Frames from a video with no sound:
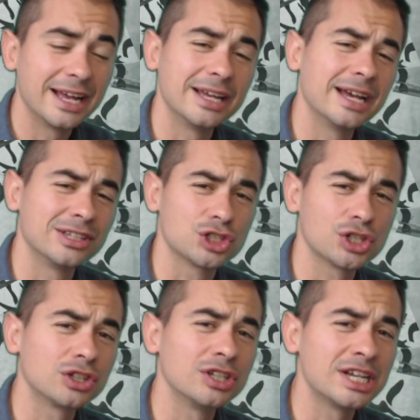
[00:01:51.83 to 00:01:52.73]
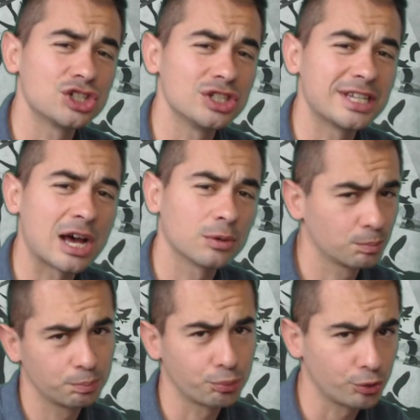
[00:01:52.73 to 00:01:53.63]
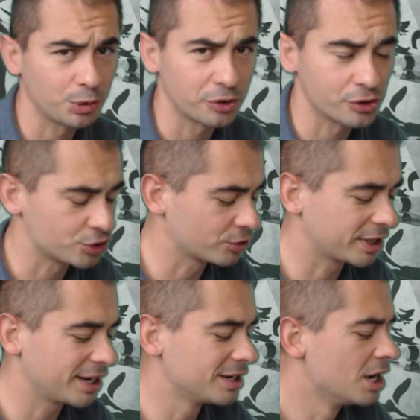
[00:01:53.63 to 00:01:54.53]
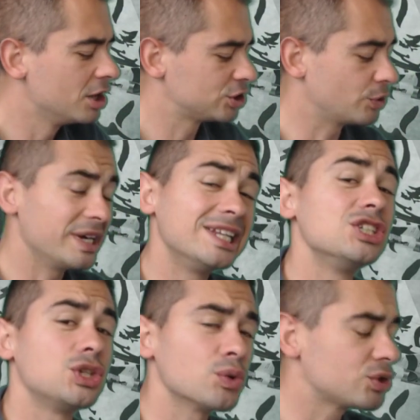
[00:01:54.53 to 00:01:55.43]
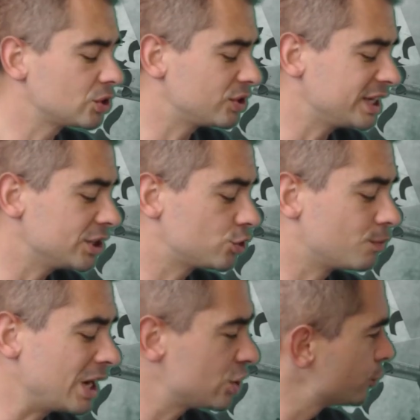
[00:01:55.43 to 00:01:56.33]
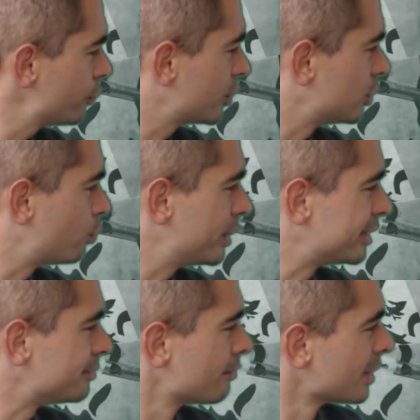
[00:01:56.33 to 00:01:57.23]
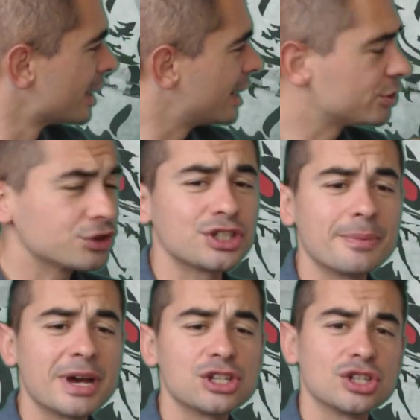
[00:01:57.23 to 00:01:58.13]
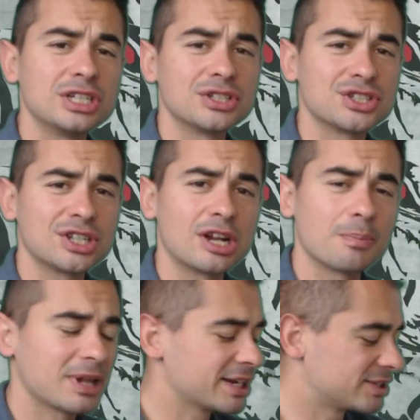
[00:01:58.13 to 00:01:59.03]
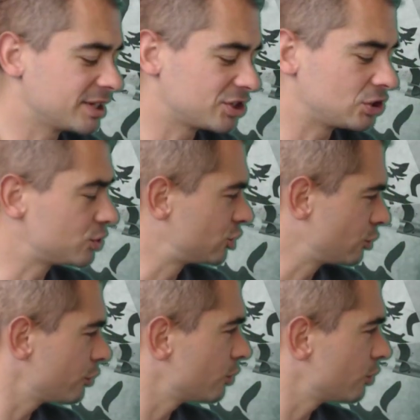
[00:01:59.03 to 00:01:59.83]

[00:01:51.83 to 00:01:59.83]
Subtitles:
and shut an engine down pre-merge, okay? So it is your duty to make sure you're gonna win. And just imagine in a setup like this, in a scenario